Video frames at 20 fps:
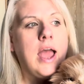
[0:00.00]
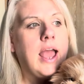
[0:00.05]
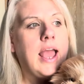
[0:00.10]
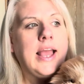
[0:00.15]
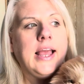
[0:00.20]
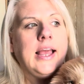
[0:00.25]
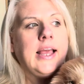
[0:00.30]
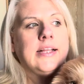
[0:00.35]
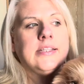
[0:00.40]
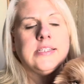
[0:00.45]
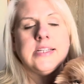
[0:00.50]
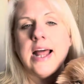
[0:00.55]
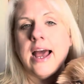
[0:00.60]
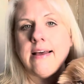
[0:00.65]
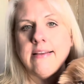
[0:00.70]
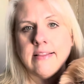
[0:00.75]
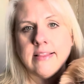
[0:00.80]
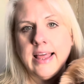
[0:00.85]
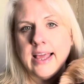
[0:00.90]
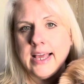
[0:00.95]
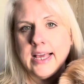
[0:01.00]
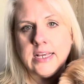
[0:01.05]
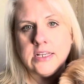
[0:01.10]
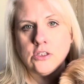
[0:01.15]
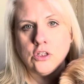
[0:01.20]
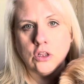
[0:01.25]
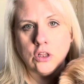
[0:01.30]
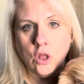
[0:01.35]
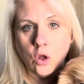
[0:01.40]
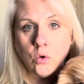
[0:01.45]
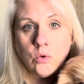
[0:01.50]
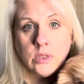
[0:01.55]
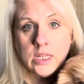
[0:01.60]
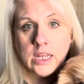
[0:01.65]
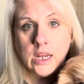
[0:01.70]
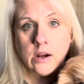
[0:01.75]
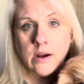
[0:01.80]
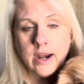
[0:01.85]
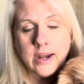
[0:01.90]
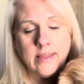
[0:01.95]
It's not like he's
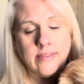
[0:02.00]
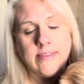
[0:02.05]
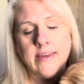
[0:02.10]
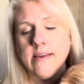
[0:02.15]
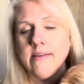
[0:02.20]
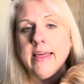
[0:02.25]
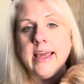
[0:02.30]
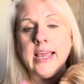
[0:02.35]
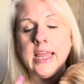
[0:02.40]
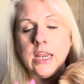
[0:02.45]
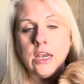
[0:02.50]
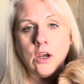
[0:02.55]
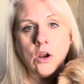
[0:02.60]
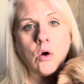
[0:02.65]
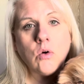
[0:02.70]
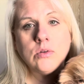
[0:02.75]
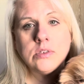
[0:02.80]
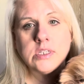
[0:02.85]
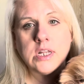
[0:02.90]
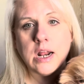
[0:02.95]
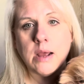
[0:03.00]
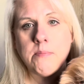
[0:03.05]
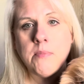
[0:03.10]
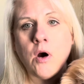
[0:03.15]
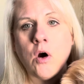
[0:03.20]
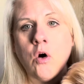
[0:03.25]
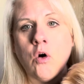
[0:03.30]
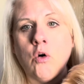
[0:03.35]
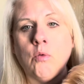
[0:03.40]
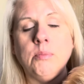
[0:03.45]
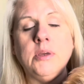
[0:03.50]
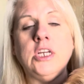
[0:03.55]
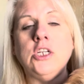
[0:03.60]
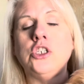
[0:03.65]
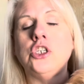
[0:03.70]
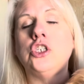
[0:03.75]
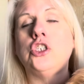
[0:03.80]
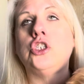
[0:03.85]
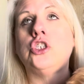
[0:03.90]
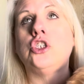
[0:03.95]
lonely or anything. Like he knows that I'm home. He
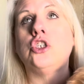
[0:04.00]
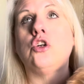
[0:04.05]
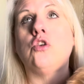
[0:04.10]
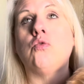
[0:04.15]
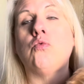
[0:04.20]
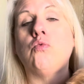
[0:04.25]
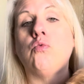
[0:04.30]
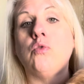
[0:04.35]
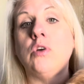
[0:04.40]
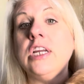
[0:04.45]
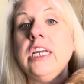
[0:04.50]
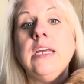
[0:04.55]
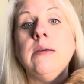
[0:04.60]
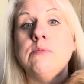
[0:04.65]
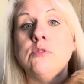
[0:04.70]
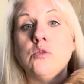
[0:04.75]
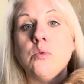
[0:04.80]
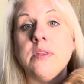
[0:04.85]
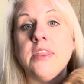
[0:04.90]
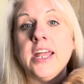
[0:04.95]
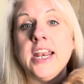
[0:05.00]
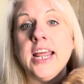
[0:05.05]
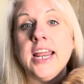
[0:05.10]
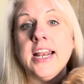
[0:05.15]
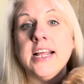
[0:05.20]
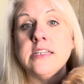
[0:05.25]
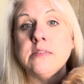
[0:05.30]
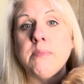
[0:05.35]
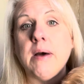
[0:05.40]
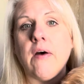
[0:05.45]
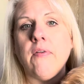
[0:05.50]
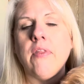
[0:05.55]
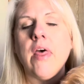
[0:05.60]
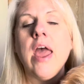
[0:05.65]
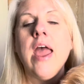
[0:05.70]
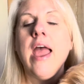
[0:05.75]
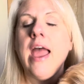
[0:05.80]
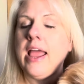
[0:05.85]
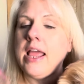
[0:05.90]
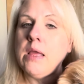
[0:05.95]
just screams with it in his mouth.
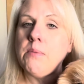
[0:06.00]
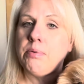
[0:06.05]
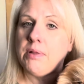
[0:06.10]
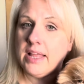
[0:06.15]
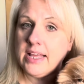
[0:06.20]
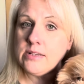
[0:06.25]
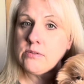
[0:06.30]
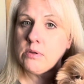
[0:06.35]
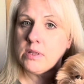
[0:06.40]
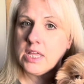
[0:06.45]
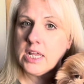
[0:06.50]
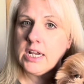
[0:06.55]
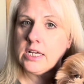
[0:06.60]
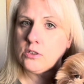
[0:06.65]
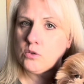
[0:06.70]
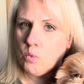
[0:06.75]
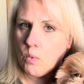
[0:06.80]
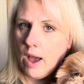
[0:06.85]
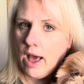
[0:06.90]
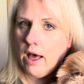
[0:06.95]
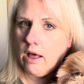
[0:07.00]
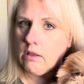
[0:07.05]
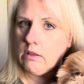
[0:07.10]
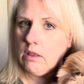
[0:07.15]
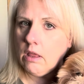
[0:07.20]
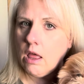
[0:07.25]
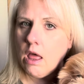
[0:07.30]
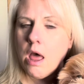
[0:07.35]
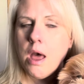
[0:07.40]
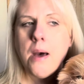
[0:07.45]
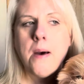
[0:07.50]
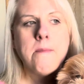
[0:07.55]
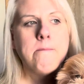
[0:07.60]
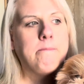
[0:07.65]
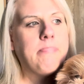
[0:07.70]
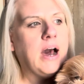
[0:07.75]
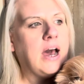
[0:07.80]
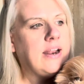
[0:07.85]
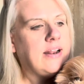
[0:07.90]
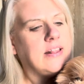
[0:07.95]
He plays with it as well.
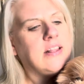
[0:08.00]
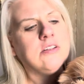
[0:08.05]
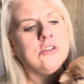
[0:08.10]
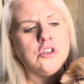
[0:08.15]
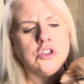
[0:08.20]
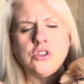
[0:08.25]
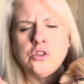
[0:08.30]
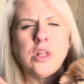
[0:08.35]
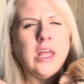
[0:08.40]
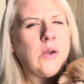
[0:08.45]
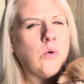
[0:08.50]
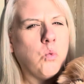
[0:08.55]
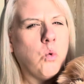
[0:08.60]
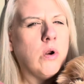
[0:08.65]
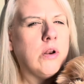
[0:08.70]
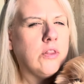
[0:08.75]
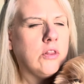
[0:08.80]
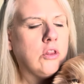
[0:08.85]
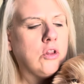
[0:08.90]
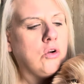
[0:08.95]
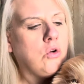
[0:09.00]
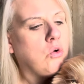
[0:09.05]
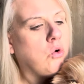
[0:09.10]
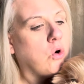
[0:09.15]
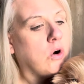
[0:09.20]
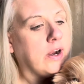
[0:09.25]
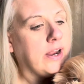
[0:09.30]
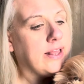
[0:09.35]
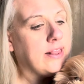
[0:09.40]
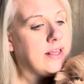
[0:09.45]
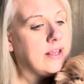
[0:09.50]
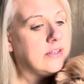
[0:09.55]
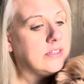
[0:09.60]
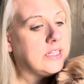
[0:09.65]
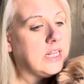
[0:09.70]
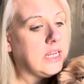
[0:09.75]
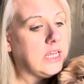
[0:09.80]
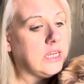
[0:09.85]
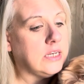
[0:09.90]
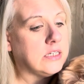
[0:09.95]
But that's just like one of the little quirky things
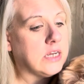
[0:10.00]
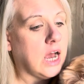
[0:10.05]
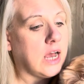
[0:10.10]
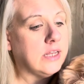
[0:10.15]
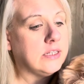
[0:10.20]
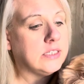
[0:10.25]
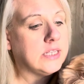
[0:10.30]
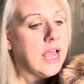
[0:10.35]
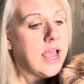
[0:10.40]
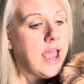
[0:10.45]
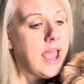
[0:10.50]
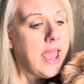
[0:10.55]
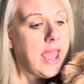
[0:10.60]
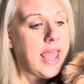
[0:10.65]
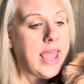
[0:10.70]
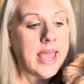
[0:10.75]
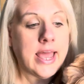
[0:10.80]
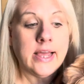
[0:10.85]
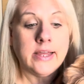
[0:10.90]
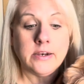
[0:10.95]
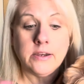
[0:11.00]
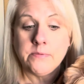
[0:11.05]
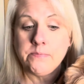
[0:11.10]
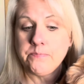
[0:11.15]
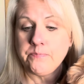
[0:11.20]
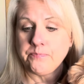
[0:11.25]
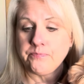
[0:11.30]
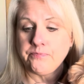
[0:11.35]
that he does. And